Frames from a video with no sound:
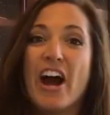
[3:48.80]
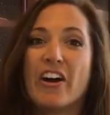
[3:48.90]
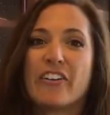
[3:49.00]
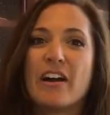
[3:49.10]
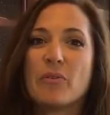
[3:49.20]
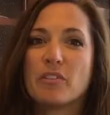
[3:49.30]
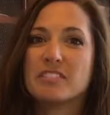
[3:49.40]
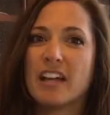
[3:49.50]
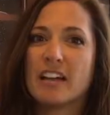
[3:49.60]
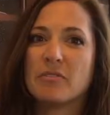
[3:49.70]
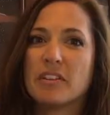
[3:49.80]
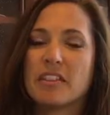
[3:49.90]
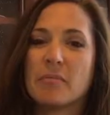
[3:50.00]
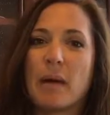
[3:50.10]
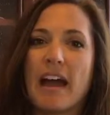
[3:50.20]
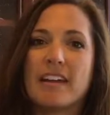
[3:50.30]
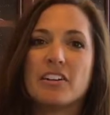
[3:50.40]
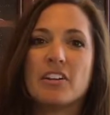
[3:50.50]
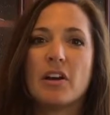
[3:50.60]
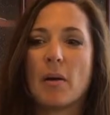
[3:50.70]
Alright, we're done with the
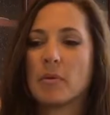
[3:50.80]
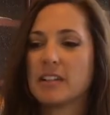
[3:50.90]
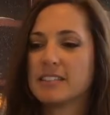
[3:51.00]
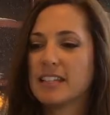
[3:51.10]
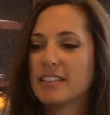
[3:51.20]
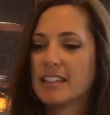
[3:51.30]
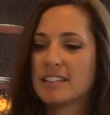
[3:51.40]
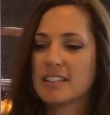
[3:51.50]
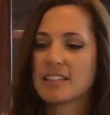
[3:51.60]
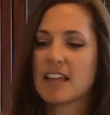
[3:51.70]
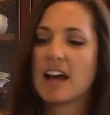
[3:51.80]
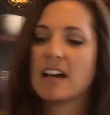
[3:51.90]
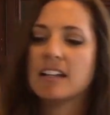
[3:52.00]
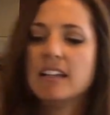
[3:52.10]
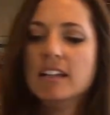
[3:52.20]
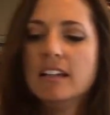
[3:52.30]
batter. I'm going to set these aside.